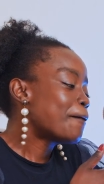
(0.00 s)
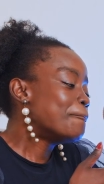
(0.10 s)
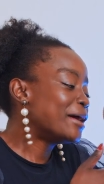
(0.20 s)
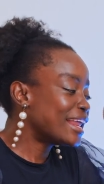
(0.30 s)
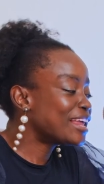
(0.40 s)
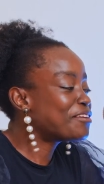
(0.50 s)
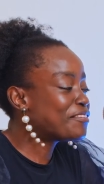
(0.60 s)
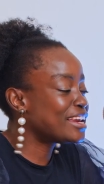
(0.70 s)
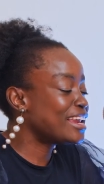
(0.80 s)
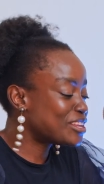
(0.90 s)
but at the end of
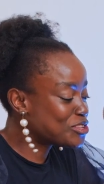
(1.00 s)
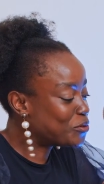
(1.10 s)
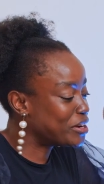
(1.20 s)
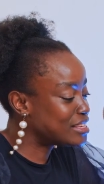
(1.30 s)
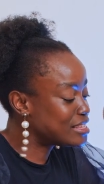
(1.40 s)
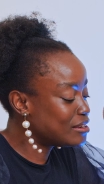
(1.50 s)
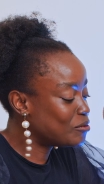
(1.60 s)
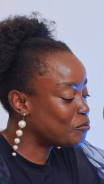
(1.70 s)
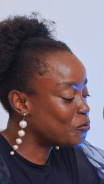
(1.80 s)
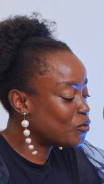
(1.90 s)
the day, so
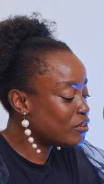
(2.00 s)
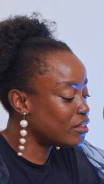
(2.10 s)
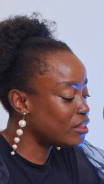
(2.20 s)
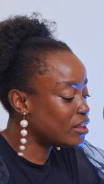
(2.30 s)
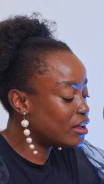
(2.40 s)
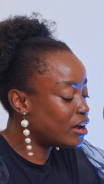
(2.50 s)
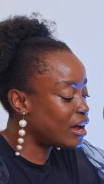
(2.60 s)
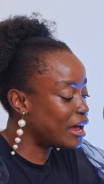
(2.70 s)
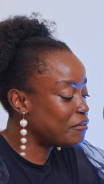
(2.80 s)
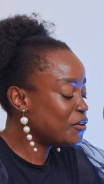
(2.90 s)

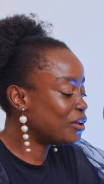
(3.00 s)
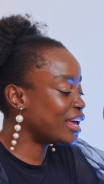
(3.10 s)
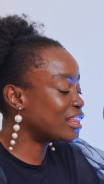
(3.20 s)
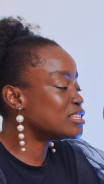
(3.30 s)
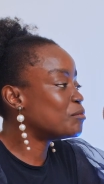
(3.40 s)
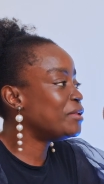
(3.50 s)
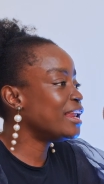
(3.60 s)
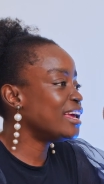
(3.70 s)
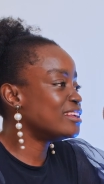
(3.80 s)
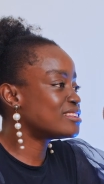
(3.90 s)
I feel like there's a
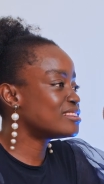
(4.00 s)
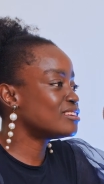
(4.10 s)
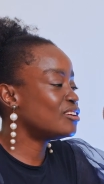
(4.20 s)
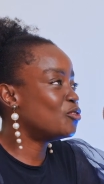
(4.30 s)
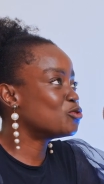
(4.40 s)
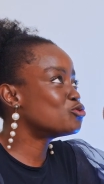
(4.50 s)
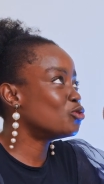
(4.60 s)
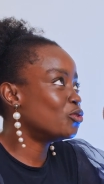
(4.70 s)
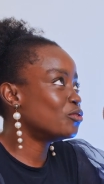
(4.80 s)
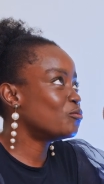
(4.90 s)
place
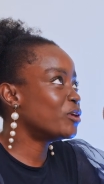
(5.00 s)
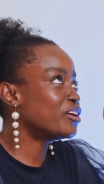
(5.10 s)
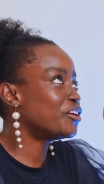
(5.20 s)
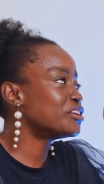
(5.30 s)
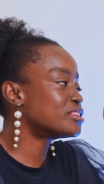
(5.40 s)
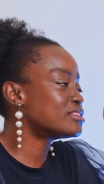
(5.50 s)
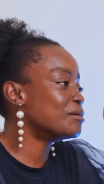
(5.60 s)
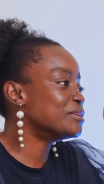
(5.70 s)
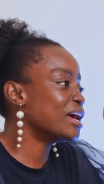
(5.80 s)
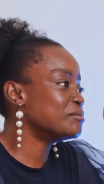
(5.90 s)
also. What hurts
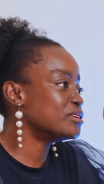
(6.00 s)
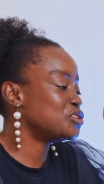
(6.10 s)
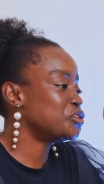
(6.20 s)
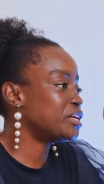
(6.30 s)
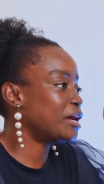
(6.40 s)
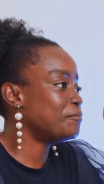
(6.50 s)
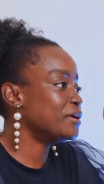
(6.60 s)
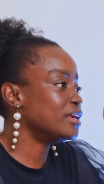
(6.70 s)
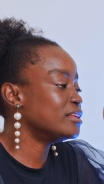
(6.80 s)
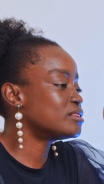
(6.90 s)
sometimes the
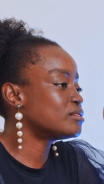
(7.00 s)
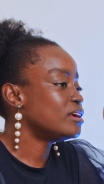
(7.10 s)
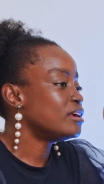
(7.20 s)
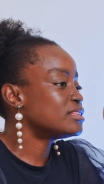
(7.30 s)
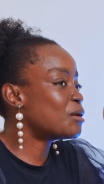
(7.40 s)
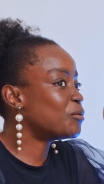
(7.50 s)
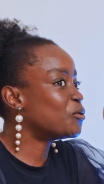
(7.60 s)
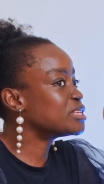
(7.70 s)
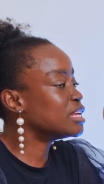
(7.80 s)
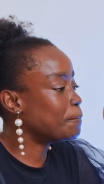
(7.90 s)
stereotyping is someone
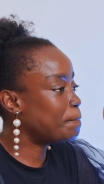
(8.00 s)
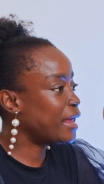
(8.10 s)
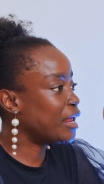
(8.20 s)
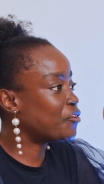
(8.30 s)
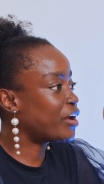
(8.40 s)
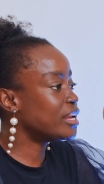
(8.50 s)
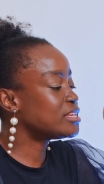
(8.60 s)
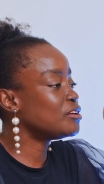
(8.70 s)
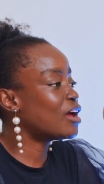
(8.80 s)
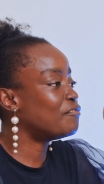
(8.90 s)
walking in pain, right?
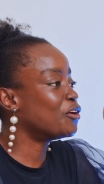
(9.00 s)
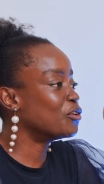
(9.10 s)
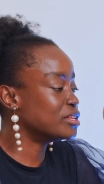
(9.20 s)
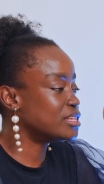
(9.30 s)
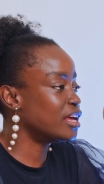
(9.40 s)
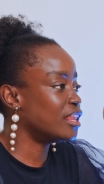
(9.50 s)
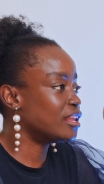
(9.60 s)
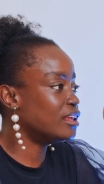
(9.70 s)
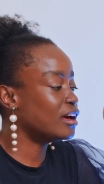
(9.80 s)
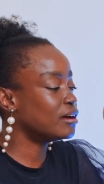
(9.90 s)
You have a concern
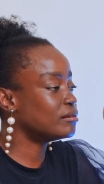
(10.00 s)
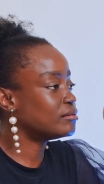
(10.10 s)
that they're